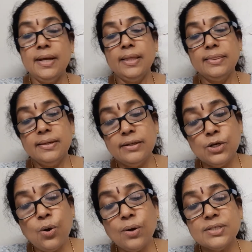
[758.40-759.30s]
The
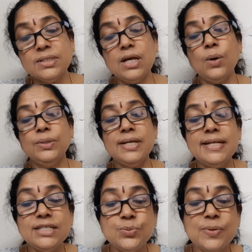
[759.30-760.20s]
North-South
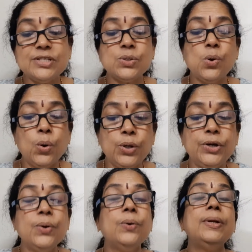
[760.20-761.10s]
East-West
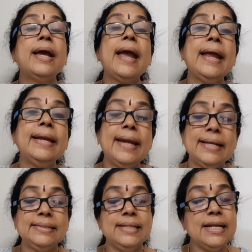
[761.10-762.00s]
corridor,
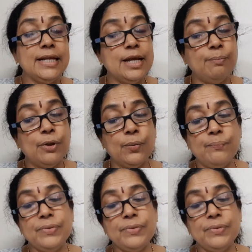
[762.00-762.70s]
NSEW,